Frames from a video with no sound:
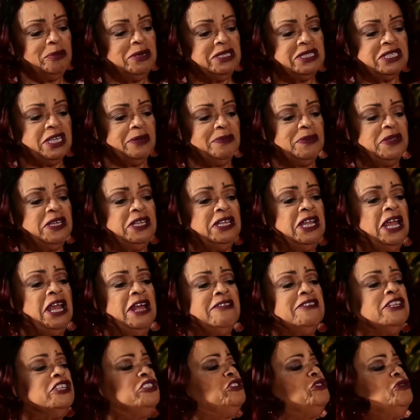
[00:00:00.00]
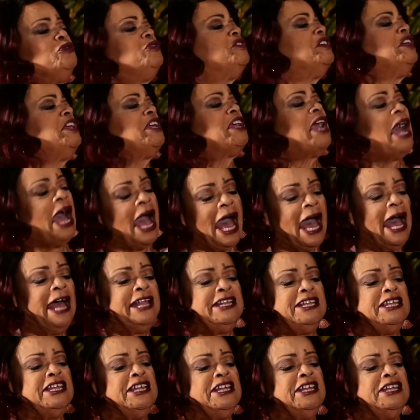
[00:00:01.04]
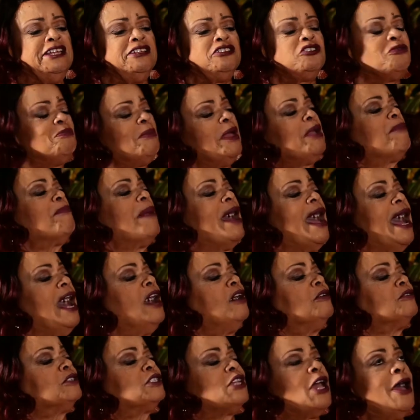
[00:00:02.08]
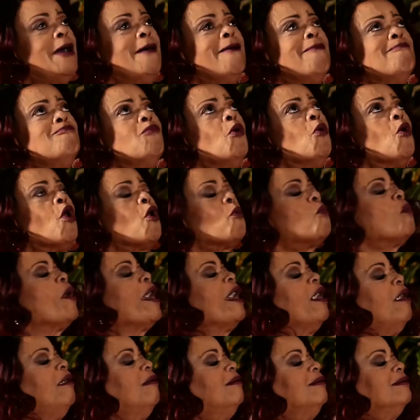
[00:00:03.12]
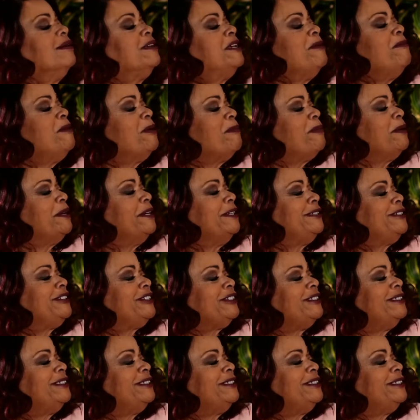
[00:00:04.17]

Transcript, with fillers: something that you think I need to make my house more well. Give me a pitch.